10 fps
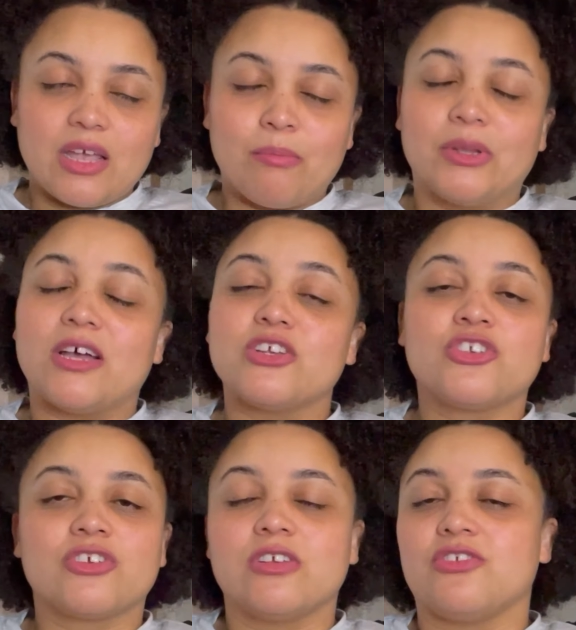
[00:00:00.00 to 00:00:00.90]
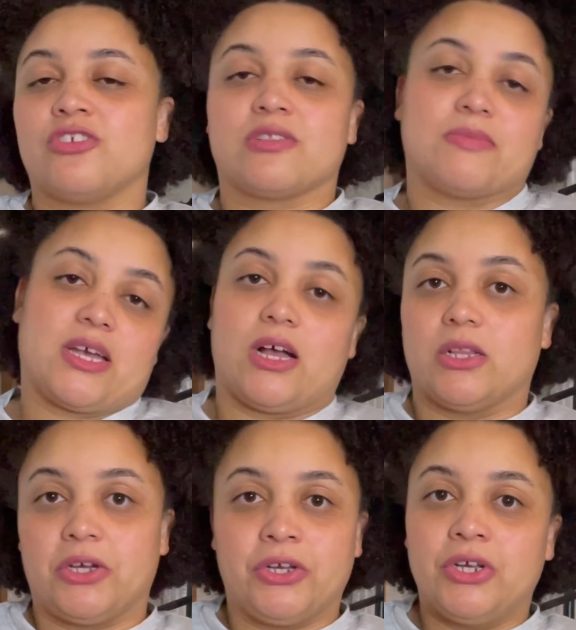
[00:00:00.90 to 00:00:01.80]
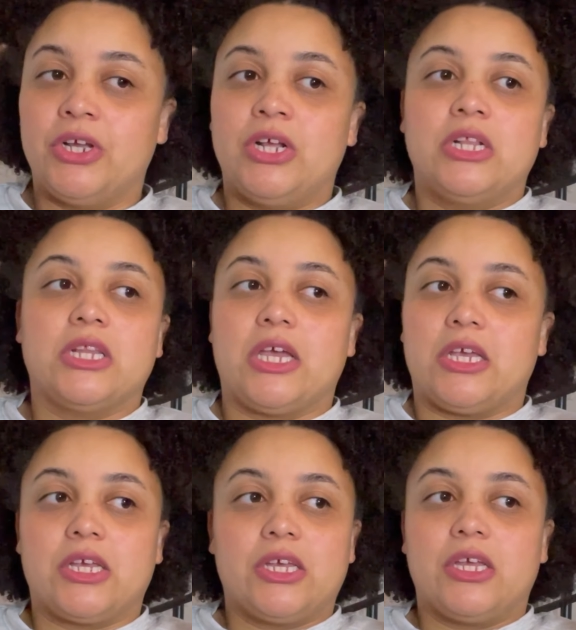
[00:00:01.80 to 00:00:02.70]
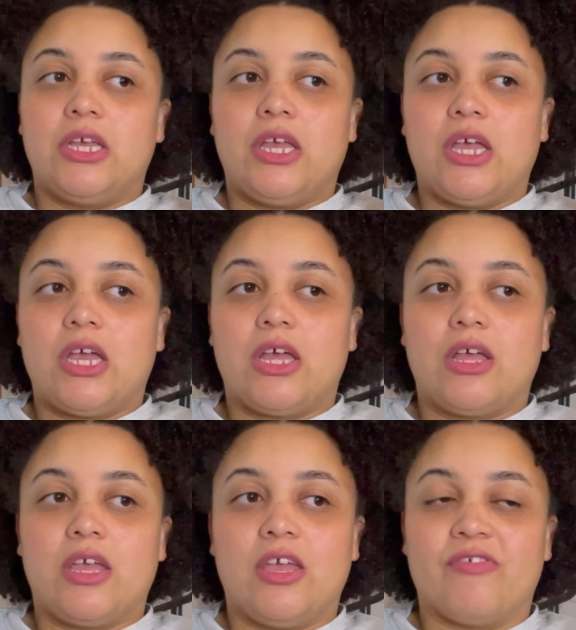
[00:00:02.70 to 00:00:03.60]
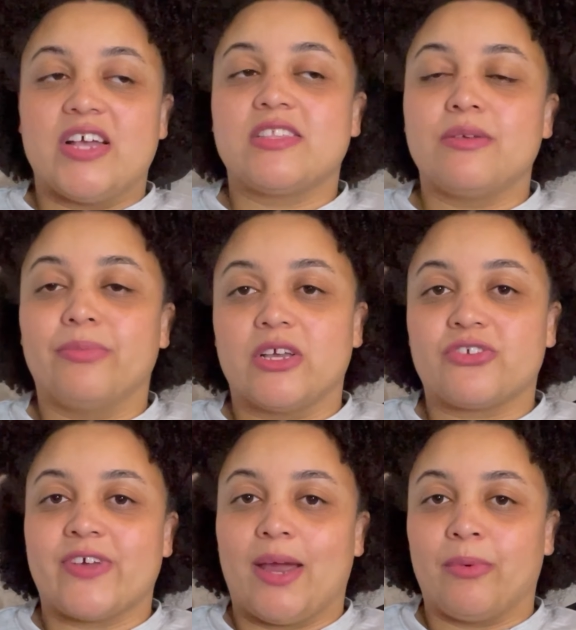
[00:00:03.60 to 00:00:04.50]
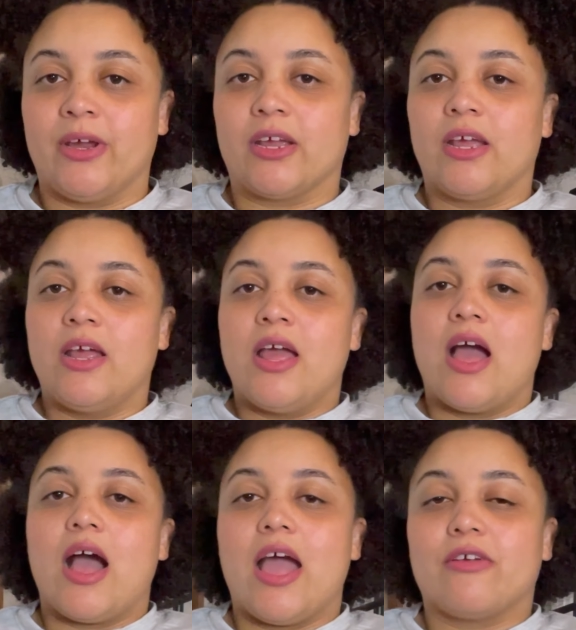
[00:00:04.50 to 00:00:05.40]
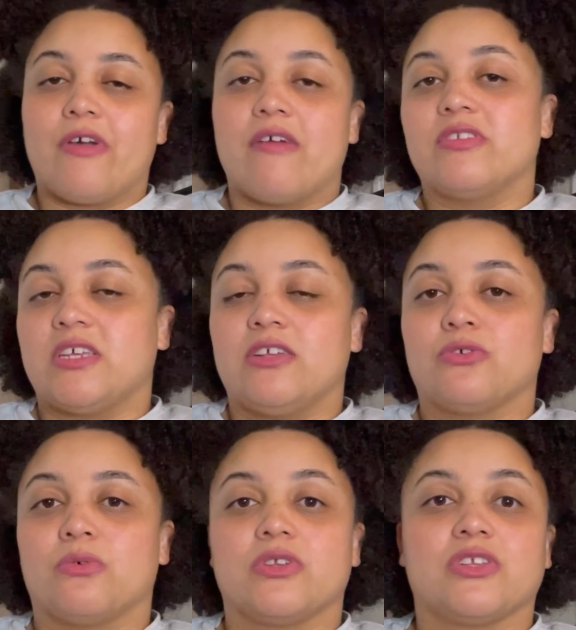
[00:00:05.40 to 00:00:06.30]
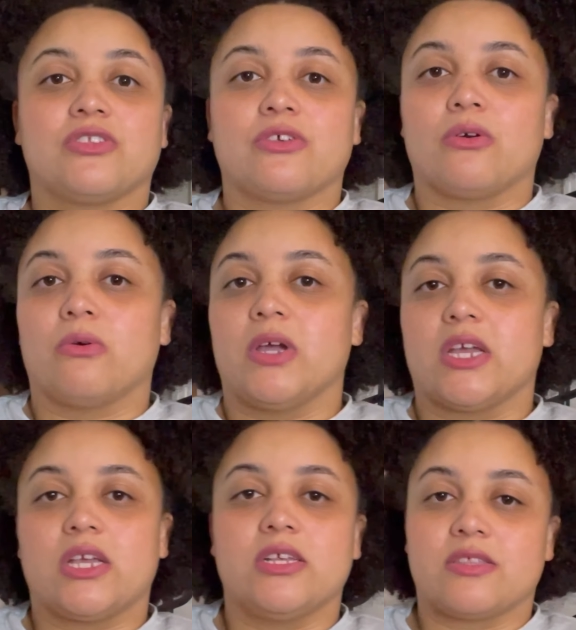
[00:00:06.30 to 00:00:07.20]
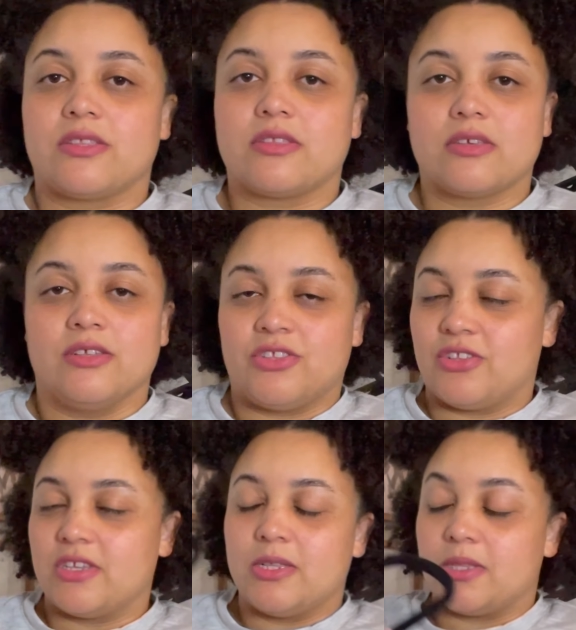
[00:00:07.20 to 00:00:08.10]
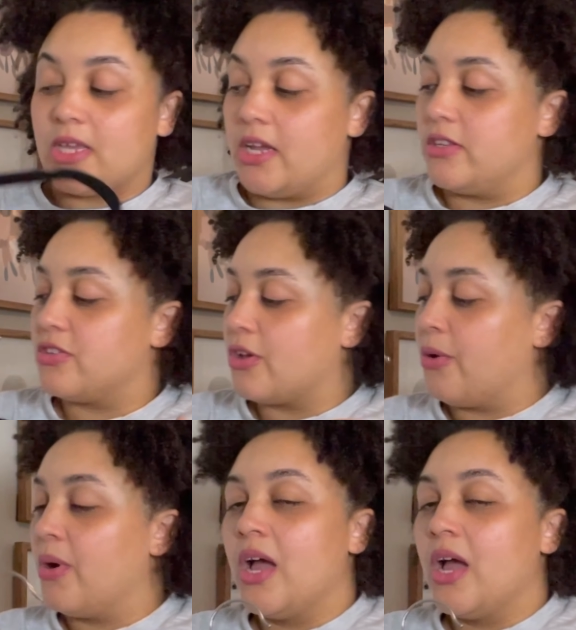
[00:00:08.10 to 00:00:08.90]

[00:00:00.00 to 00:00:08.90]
Blush is just my color. Like, if I see blush fabric, I gravitate towards it so quick. It's insane. So